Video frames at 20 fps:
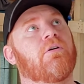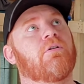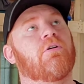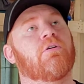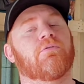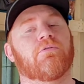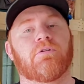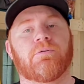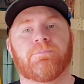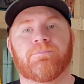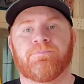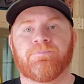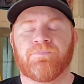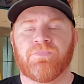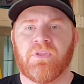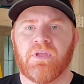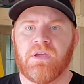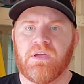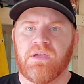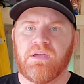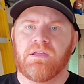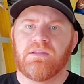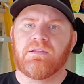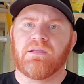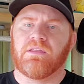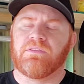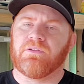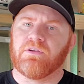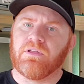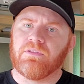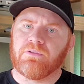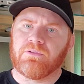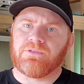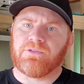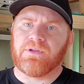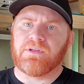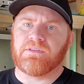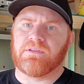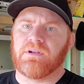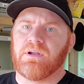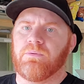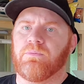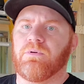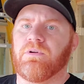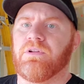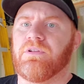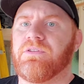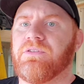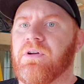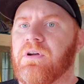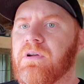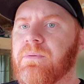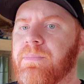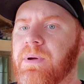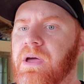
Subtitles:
all over it. Now, the other thing that I want to talk